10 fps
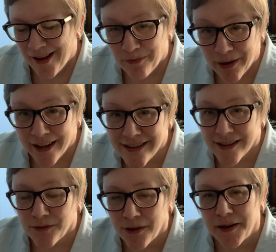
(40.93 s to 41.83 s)
But I
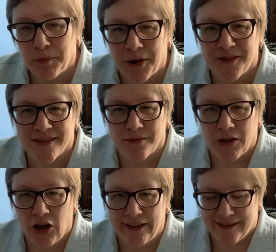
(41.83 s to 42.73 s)
did want to post some
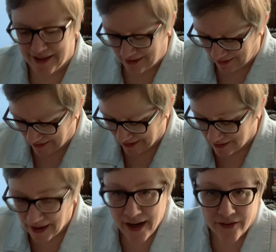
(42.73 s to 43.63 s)
content,
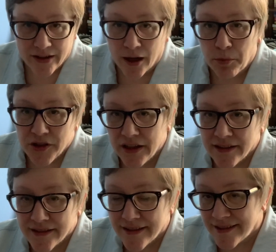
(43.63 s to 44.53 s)
and I have a couple
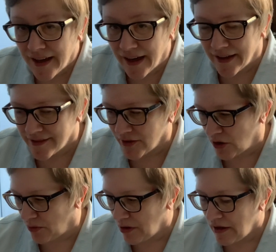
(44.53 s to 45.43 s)
things to say. So